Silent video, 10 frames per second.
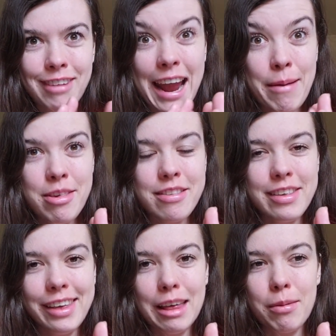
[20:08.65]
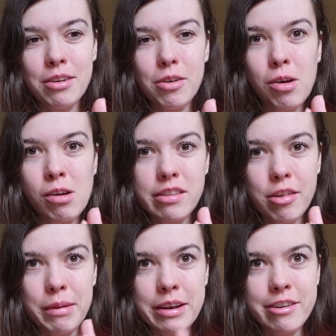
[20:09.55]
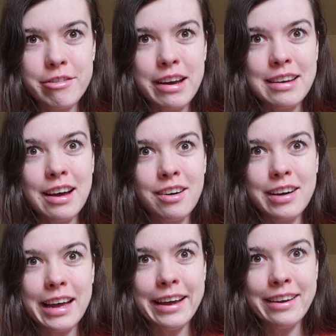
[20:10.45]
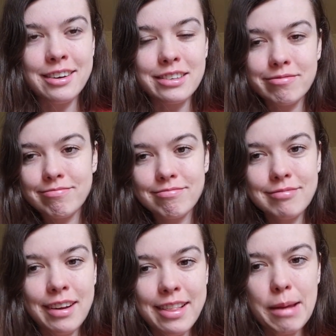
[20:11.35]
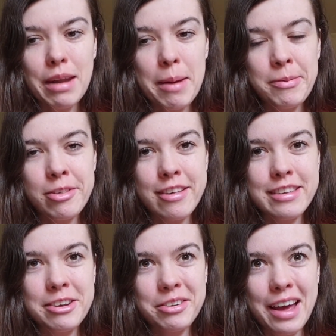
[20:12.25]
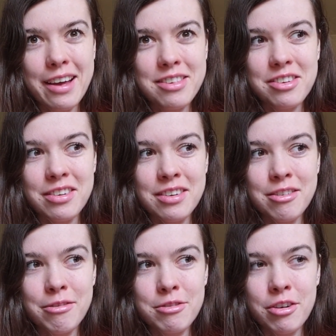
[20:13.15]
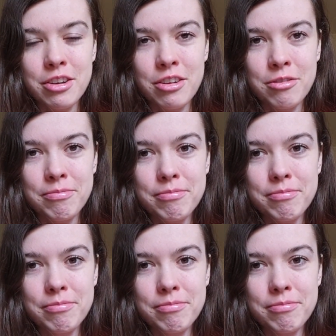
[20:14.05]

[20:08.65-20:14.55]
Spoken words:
I'm just thinking about all the sweaters right now, and sometimes you just need to cast on, don't you?